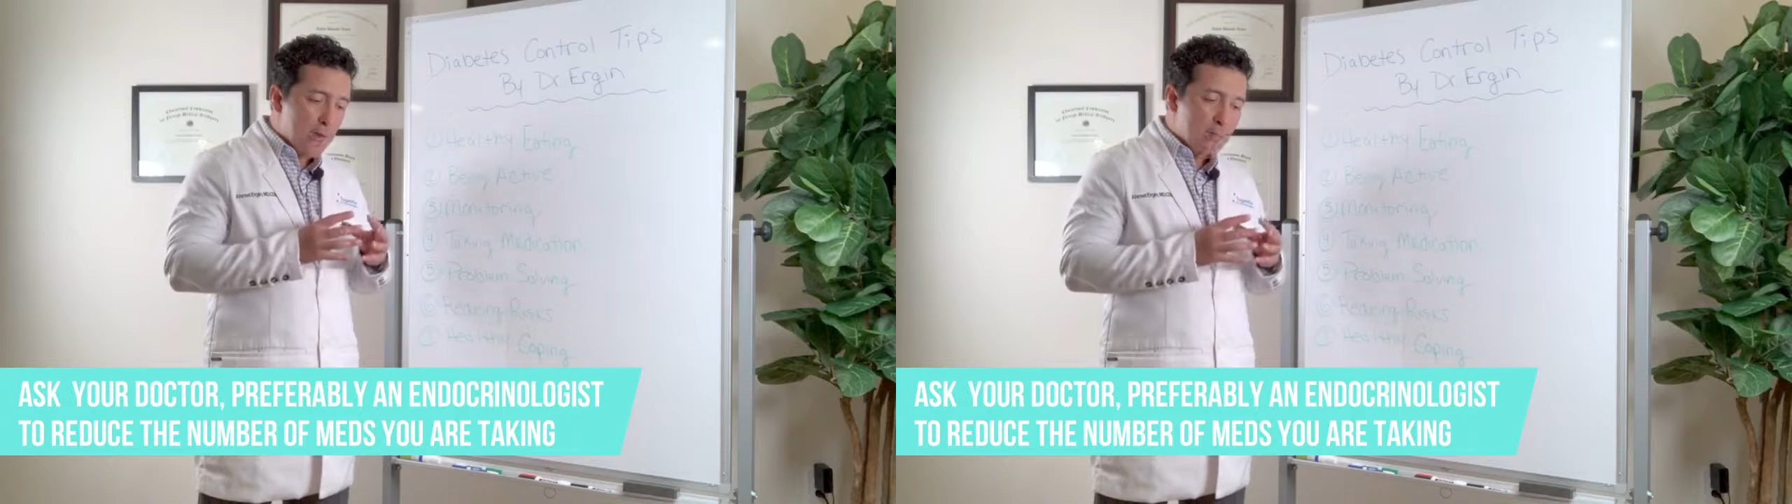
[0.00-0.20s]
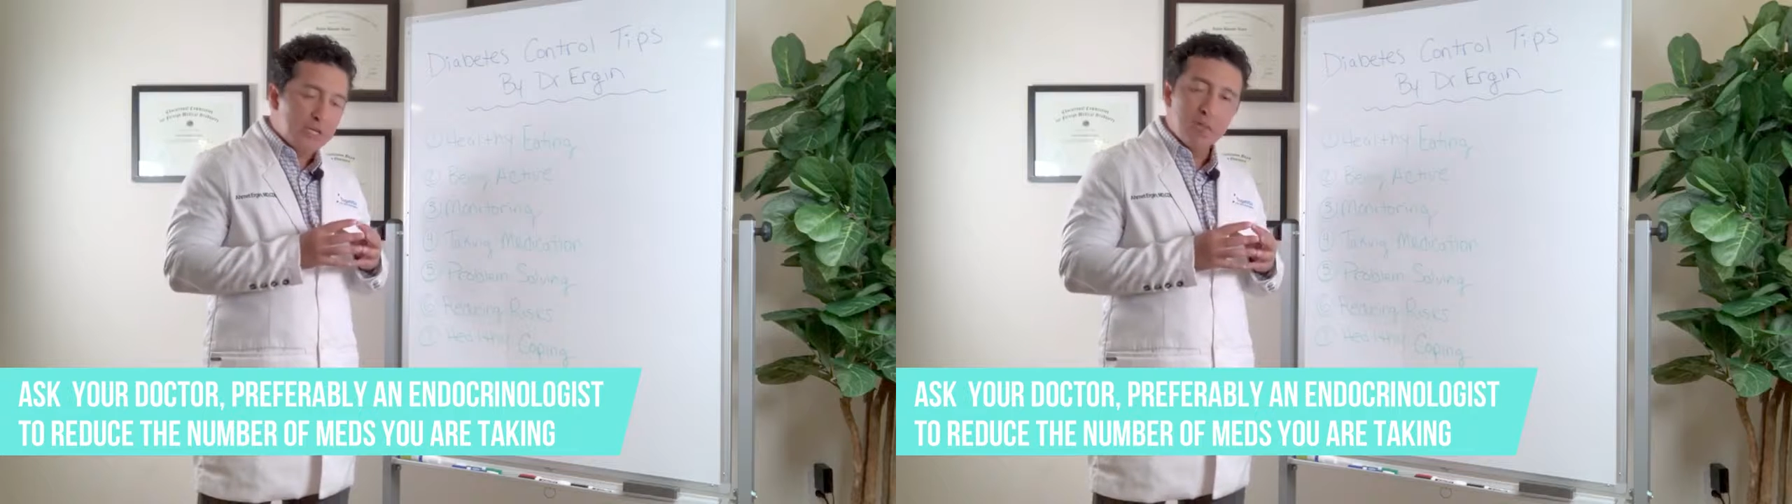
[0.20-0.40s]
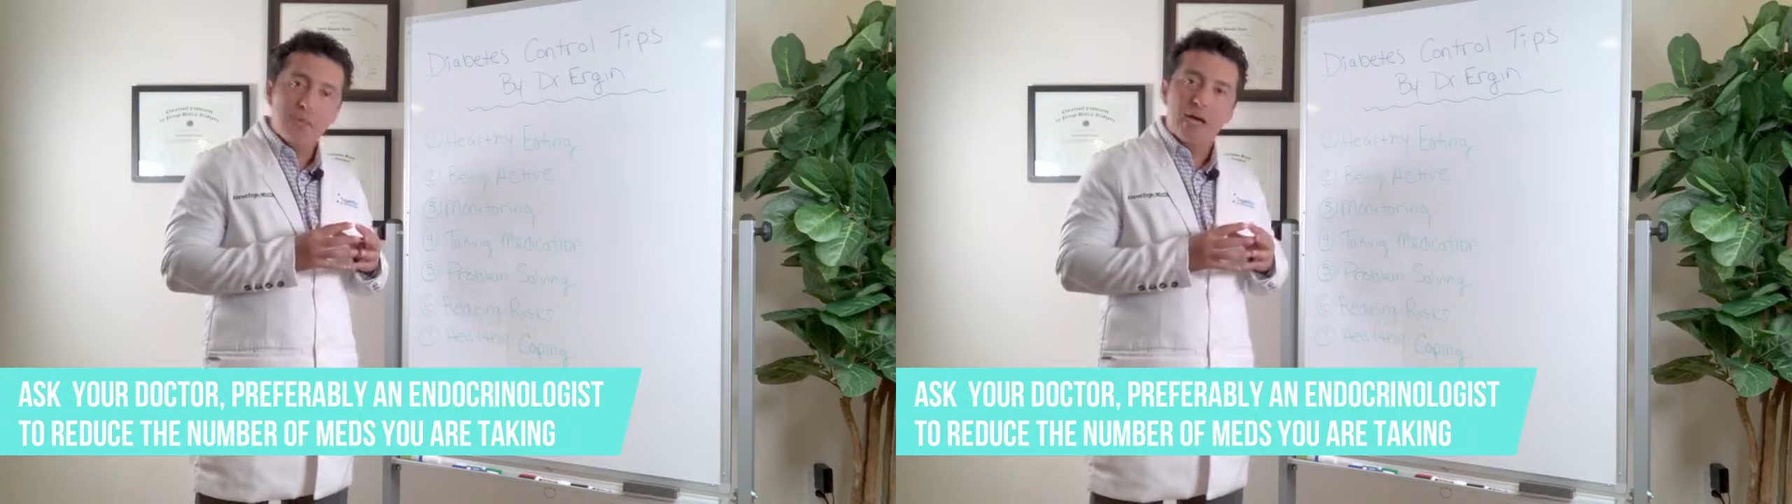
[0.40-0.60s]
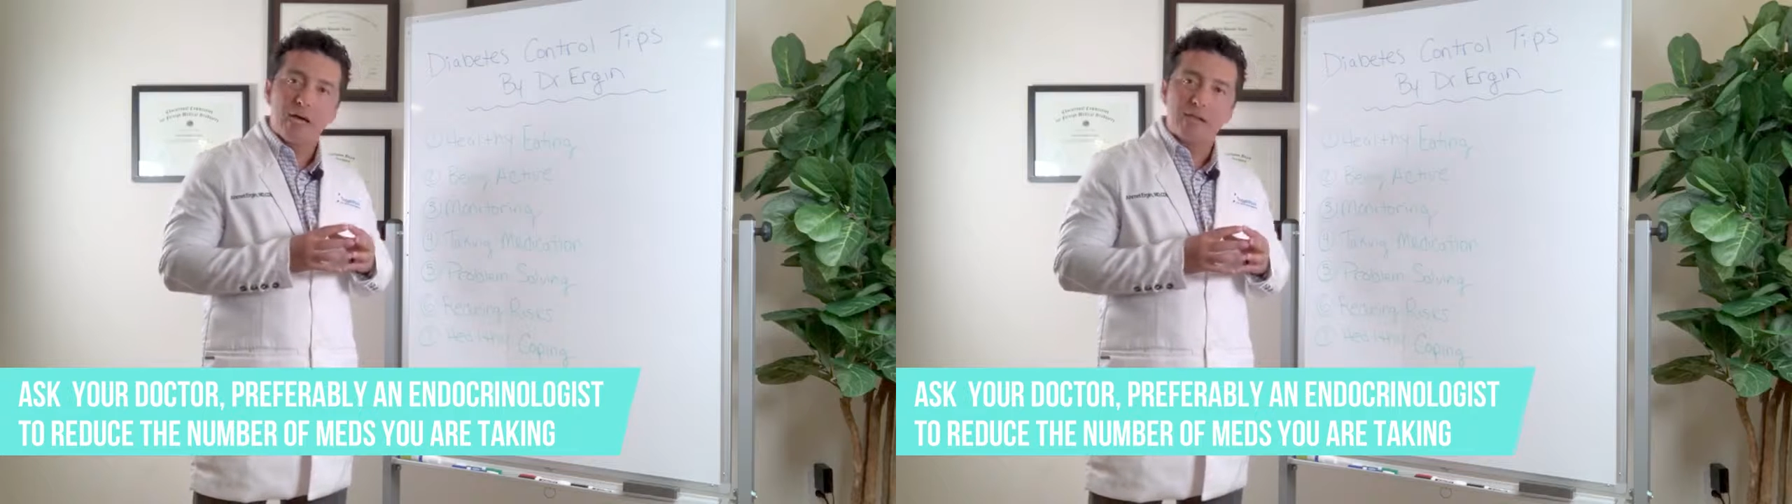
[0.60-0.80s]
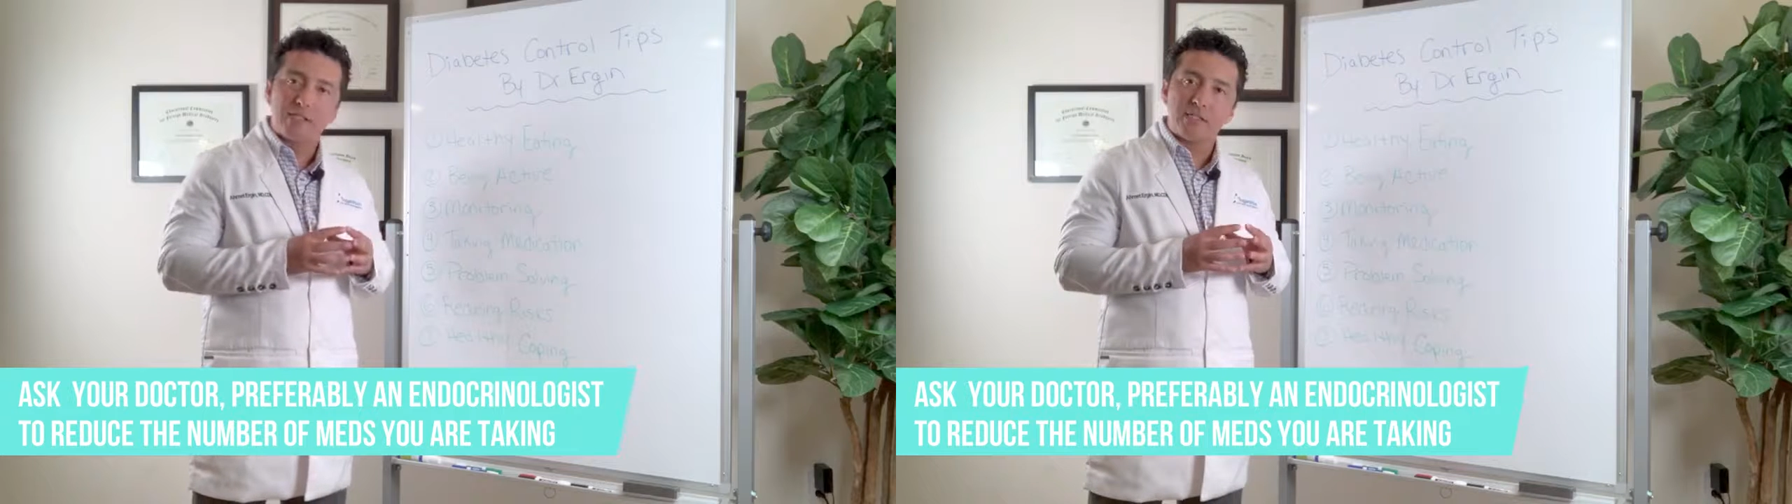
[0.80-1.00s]

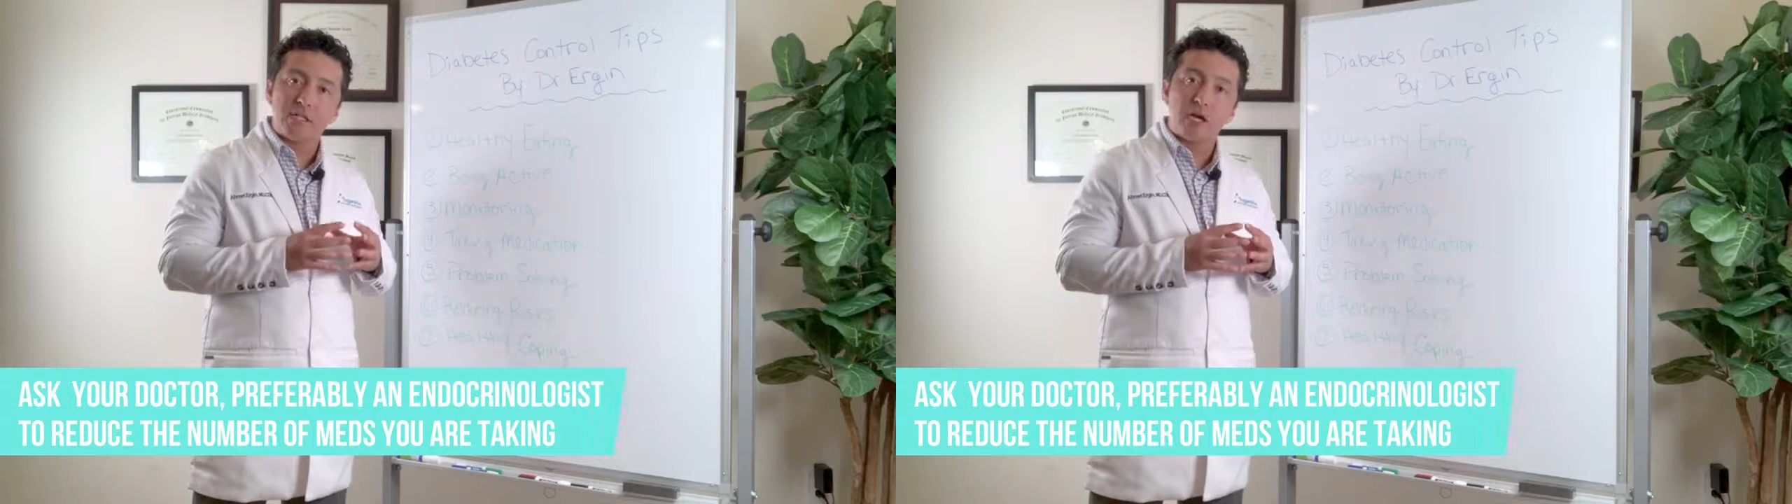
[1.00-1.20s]
minimize the